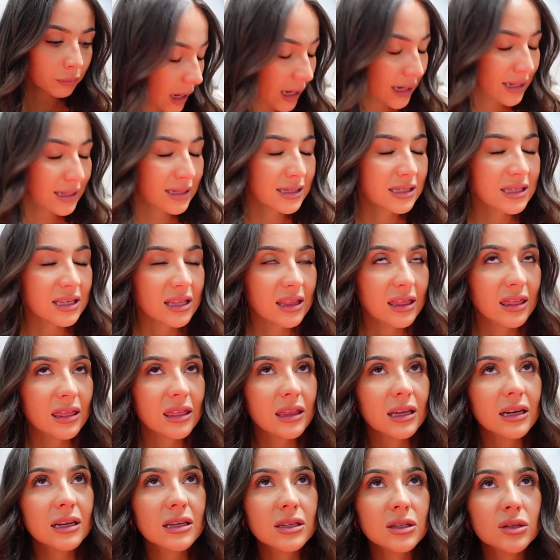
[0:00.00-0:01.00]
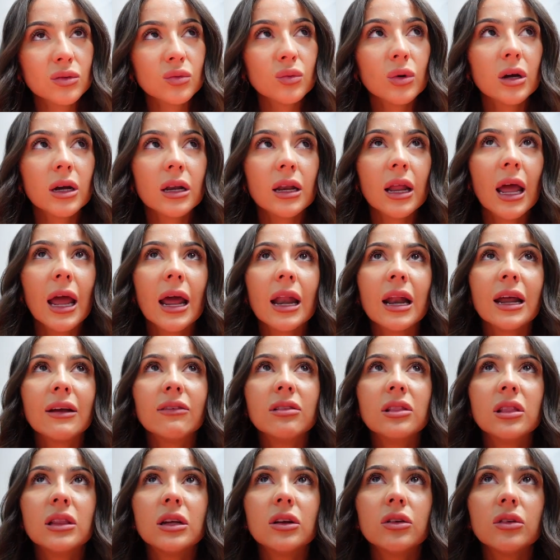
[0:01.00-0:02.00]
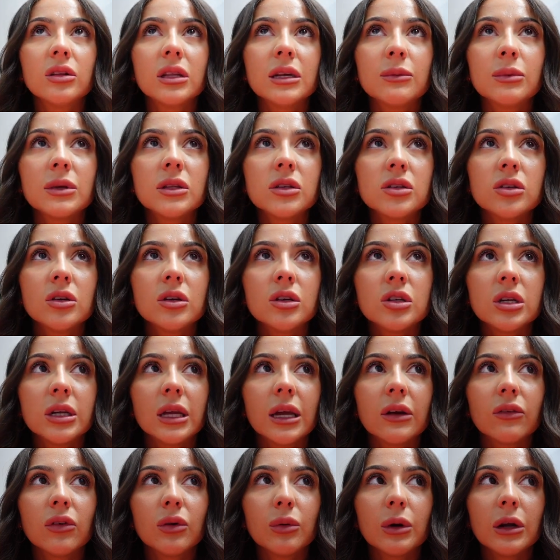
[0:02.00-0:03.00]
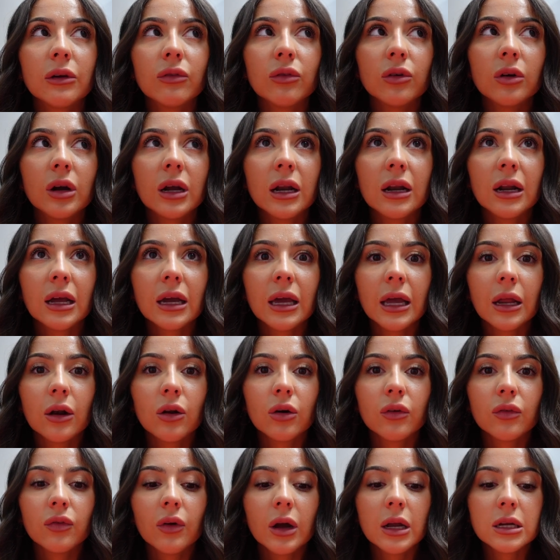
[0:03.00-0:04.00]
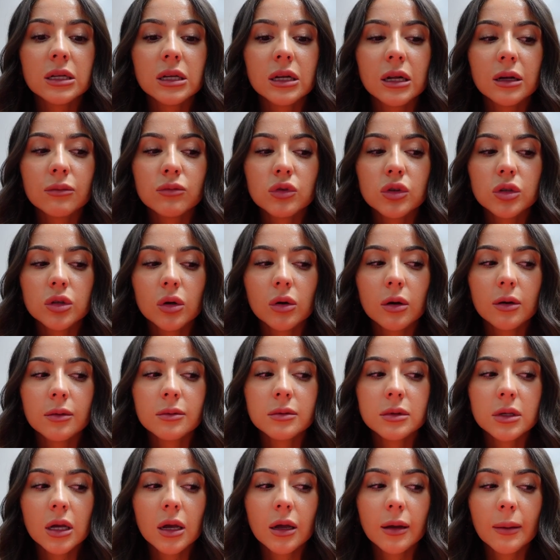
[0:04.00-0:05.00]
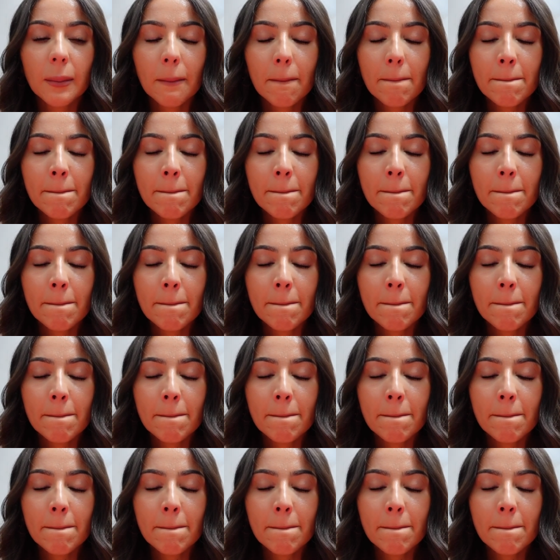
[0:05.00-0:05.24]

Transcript: And it's the thinnest one and I've literally been searching everywhere for it and I cannot find it. I'm so upset.